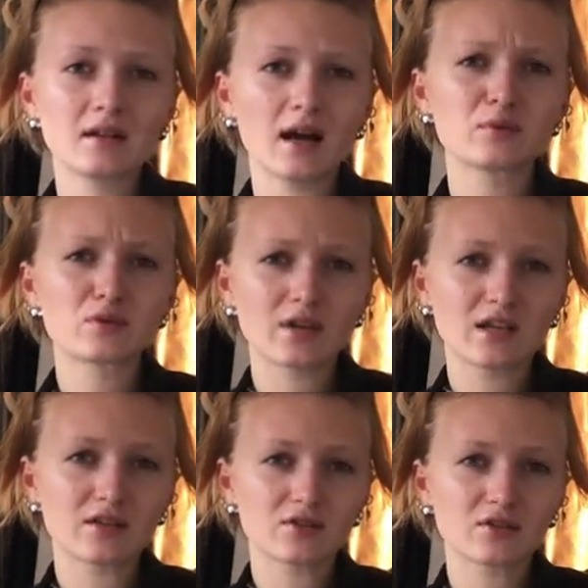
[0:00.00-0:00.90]
I'm 20
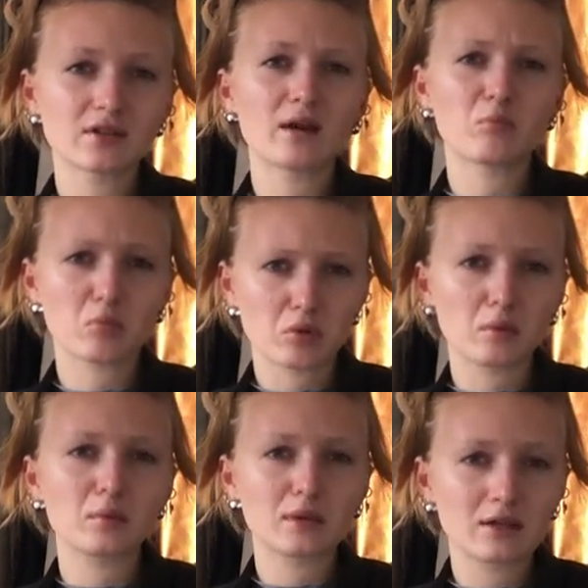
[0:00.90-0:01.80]
years old. I'm
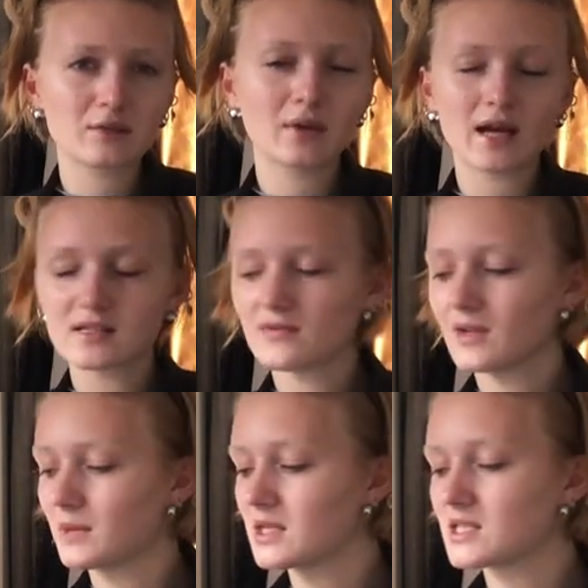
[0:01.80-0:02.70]
probably going to be active
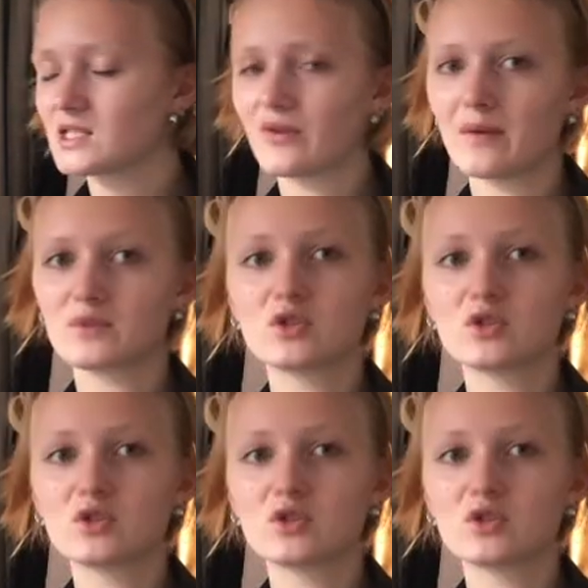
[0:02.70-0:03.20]
on my Instagram.